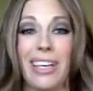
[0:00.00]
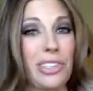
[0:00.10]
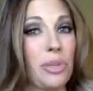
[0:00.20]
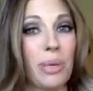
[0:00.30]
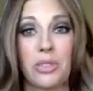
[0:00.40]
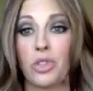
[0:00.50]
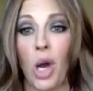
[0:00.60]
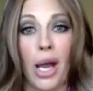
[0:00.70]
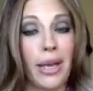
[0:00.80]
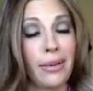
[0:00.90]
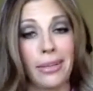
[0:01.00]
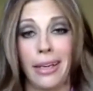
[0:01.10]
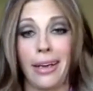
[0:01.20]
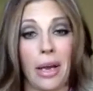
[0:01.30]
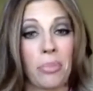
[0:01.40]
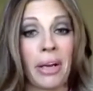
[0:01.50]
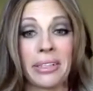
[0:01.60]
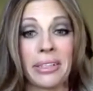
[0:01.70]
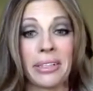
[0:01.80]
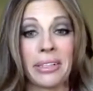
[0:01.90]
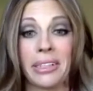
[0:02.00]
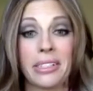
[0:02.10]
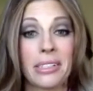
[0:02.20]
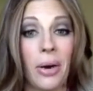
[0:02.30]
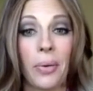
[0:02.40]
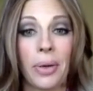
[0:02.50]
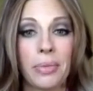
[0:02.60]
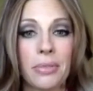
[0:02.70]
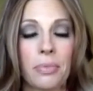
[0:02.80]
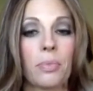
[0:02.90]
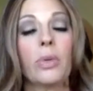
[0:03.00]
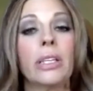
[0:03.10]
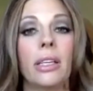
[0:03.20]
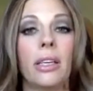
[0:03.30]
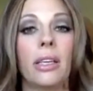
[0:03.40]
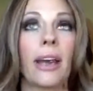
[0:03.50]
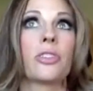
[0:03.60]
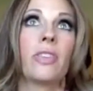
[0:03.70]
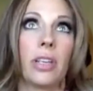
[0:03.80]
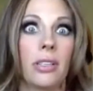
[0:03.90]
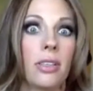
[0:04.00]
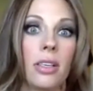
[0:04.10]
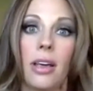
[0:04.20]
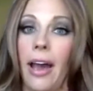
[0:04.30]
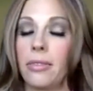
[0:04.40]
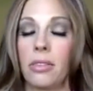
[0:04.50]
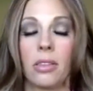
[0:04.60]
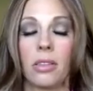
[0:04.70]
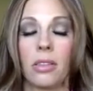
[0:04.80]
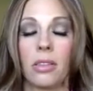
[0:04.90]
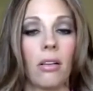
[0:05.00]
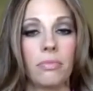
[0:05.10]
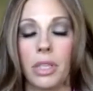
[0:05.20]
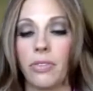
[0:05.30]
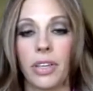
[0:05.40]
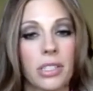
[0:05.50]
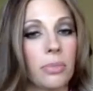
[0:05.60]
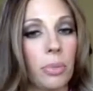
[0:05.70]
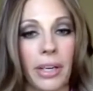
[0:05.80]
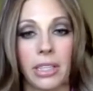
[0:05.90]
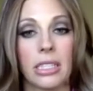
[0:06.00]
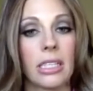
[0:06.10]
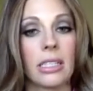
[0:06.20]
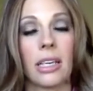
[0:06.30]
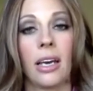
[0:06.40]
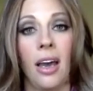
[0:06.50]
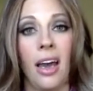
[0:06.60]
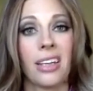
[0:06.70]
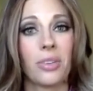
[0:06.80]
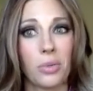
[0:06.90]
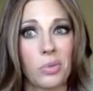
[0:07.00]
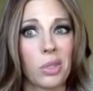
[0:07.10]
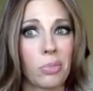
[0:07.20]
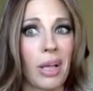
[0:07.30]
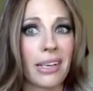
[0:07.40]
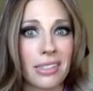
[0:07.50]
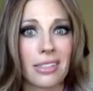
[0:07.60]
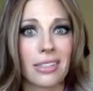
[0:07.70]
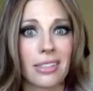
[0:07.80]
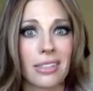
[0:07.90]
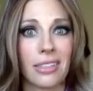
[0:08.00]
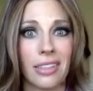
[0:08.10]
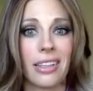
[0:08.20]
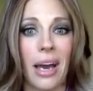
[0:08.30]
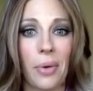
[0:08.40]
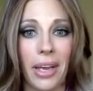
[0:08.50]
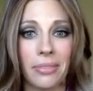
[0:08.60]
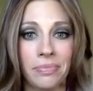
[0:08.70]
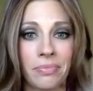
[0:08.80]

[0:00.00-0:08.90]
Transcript: like two months of trying, and I got pregnant. So it was really actually very easy. I had, you know, very simple pregnancies. So I was really blessed in that way.